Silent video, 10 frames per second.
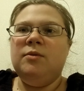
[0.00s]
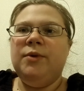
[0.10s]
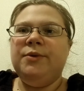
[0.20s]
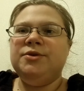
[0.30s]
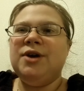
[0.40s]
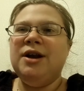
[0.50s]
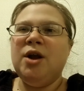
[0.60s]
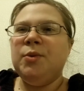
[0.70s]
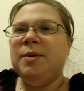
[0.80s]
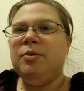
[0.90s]
We were trying to
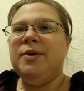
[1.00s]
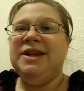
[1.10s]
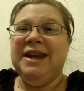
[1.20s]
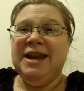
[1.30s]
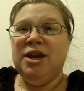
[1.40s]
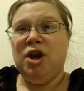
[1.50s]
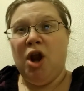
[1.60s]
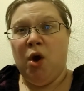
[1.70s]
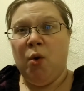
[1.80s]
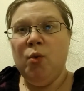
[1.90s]
go with people we didn't
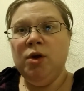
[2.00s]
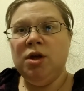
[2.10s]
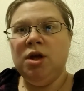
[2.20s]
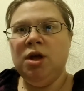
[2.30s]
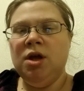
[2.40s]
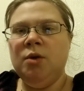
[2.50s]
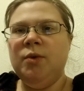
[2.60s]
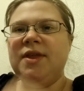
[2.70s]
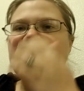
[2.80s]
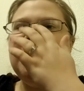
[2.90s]
know
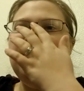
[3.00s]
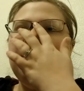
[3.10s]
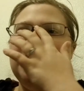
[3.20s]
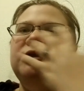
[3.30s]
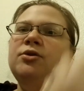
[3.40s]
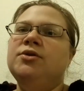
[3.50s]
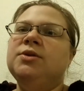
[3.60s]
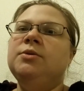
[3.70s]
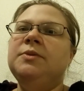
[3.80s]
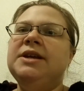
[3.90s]
with that name, but I do know
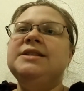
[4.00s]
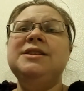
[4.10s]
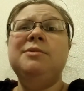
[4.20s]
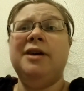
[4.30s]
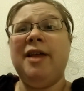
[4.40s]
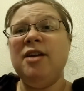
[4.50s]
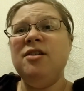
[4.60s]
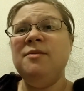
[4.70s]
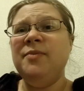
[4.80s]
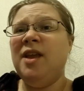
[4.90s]
someone Mackenzie, but I like
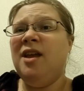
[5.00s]
her.